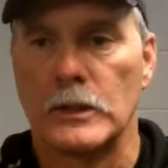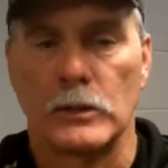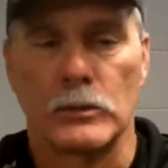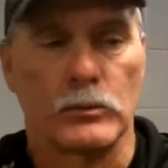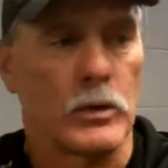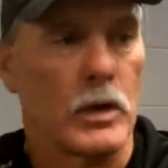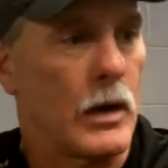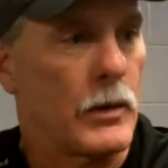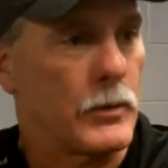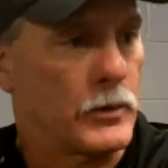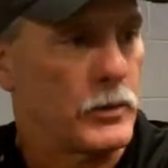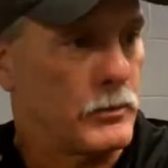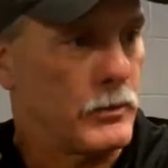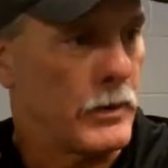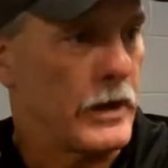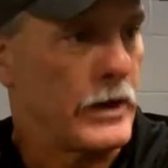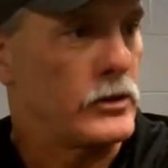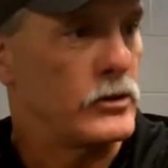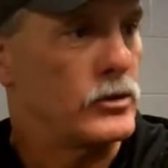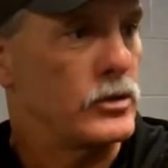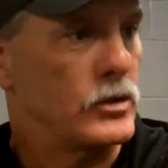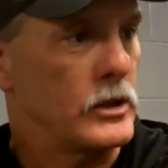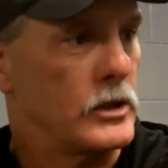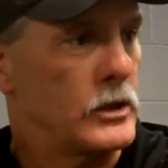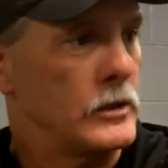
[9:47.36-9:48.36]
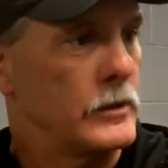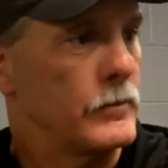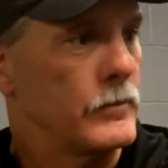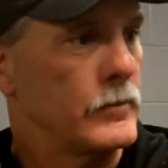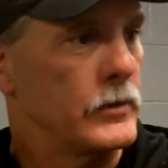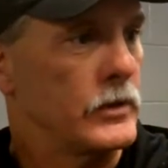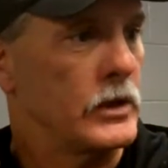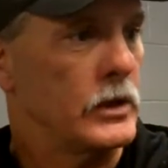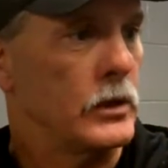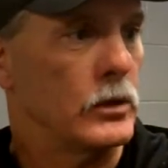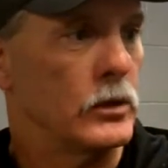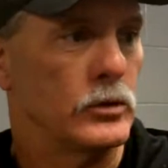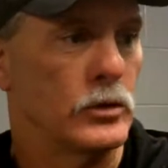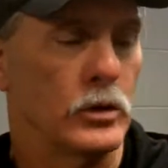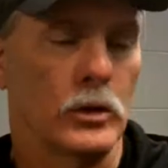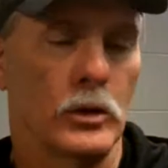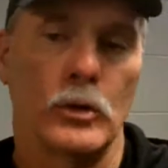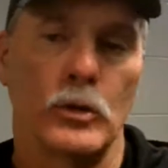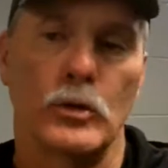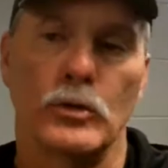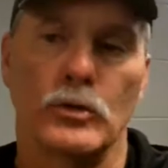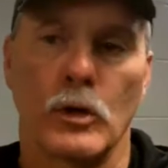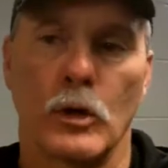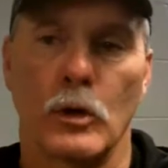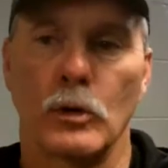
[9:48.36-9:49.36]
Robert Macy, you know, and to
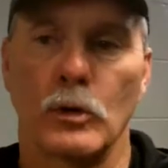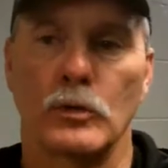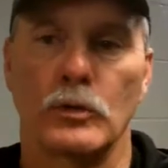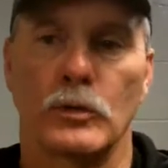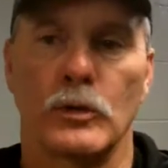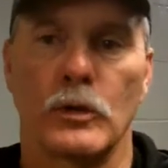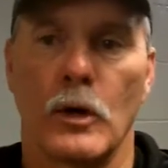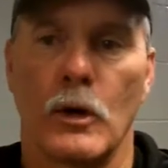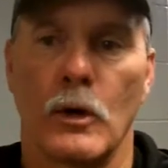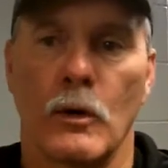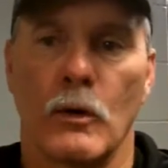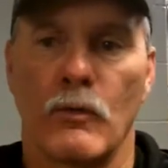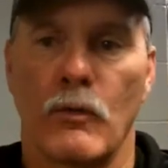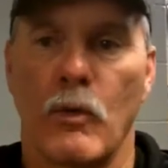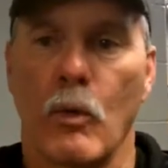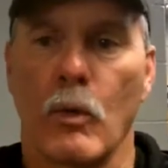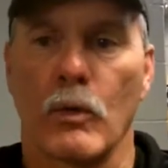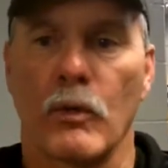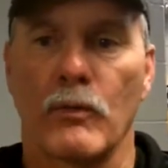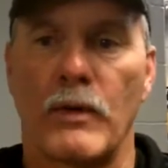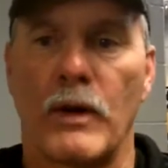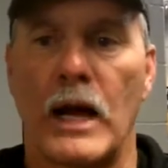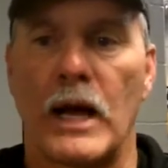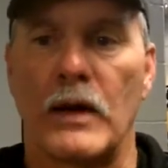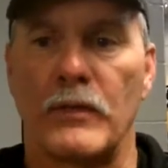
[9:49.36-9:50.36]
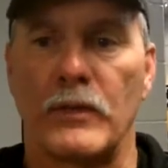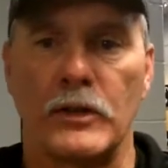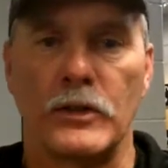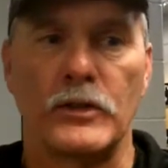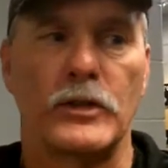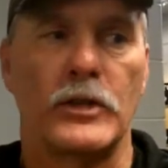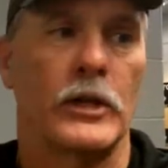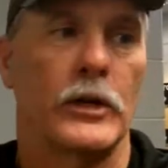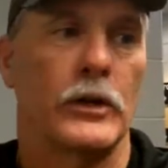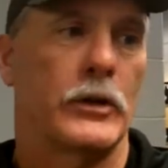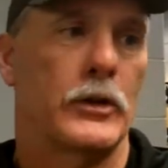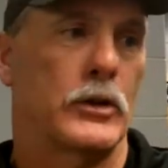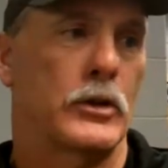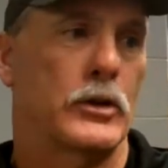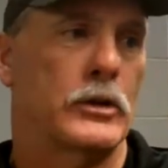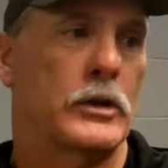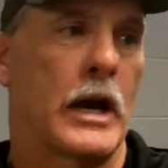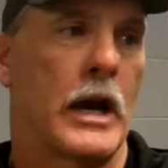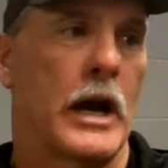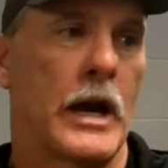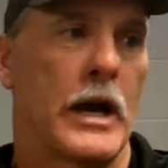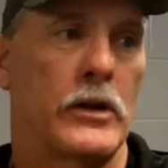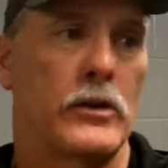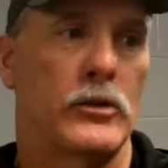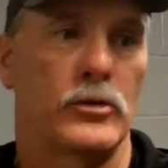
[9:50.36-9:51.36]
lose those 4 or 5 interior
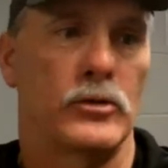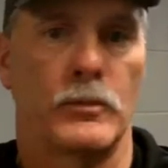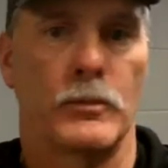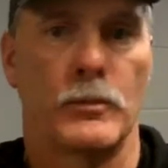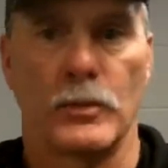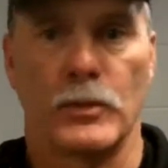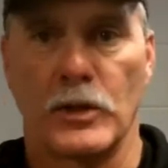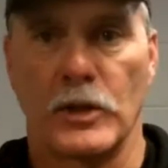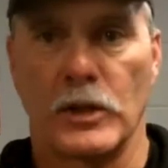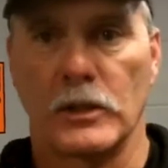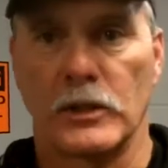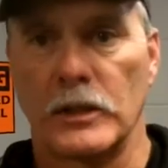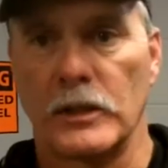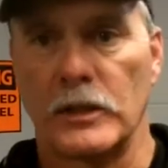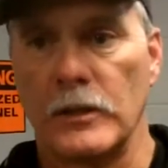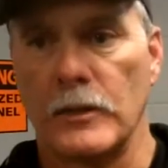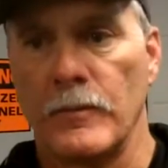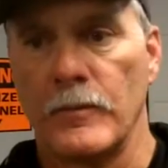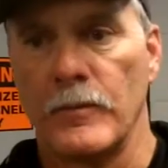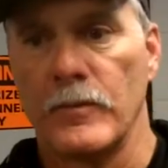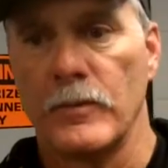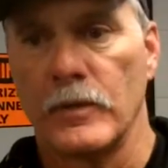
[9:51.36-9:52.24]
guys, particularly